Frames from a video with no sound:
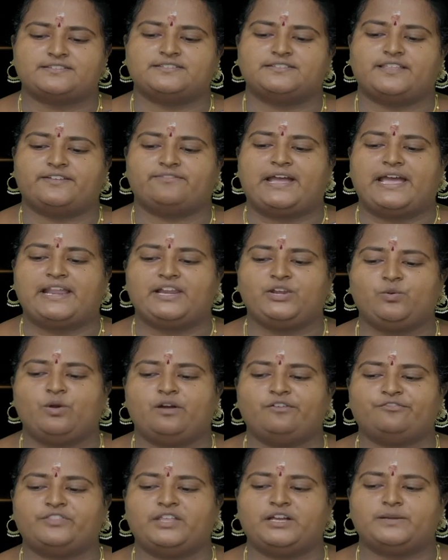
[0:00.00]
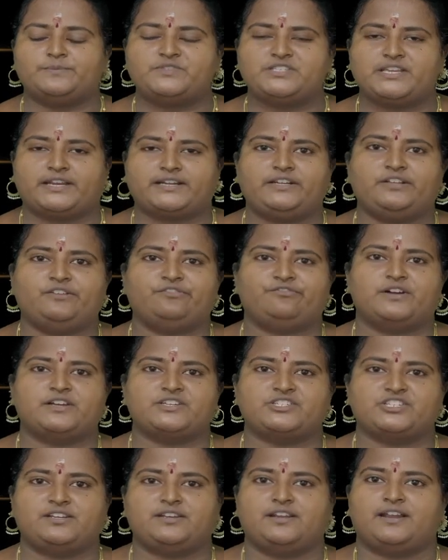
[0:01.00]
the value of the objective
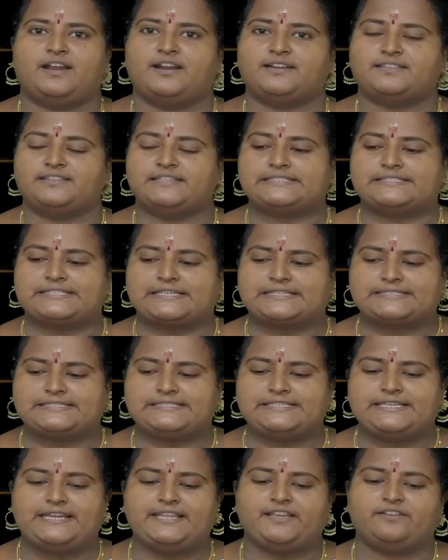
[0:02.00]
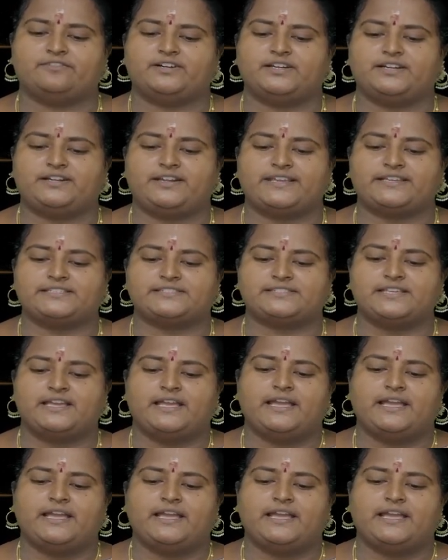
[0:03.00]
function at the succeeding vertex